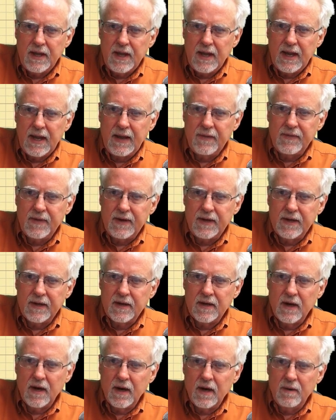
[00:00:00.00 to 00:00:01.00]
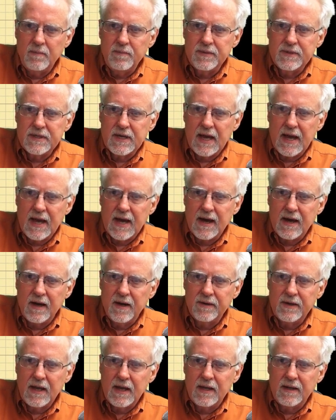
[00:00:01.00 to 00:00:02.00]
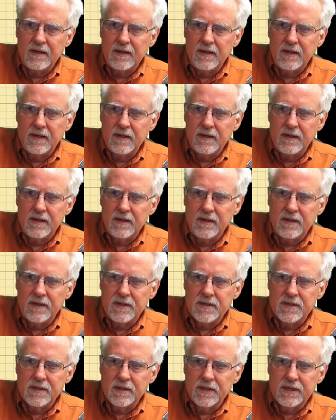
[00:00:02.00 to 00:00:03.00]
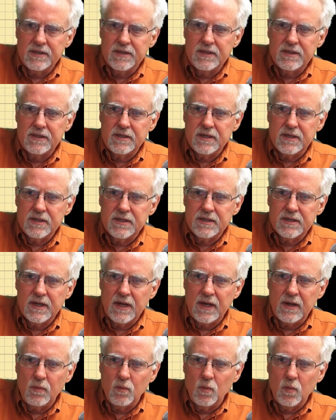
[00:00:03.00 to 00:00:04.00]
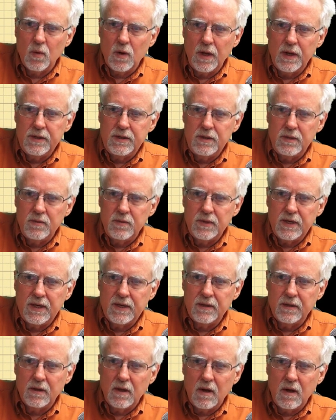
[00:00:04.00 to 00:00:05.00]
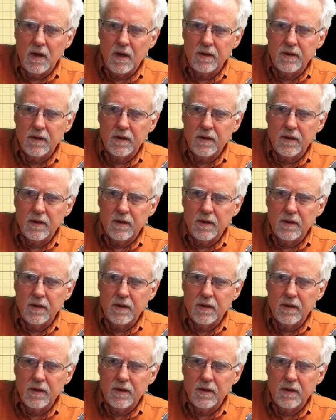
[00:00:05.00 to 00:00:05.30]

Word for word: and then it comes out, and it is, let's just say, one unit long.